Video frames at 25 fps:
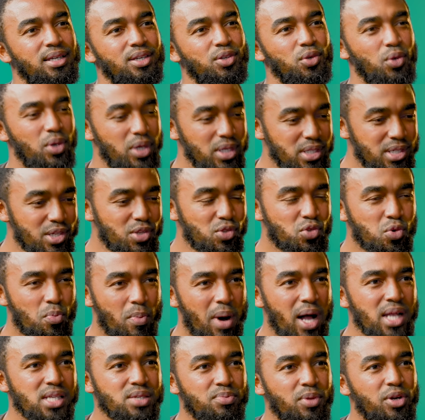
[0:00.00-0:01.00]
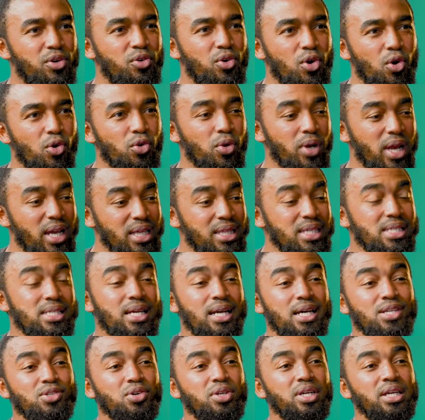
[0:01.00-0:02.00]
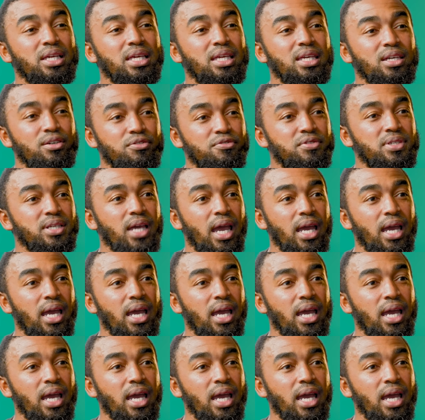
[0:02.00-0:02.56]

you listen to Miles Monroe, you're like, this guy's got a gift.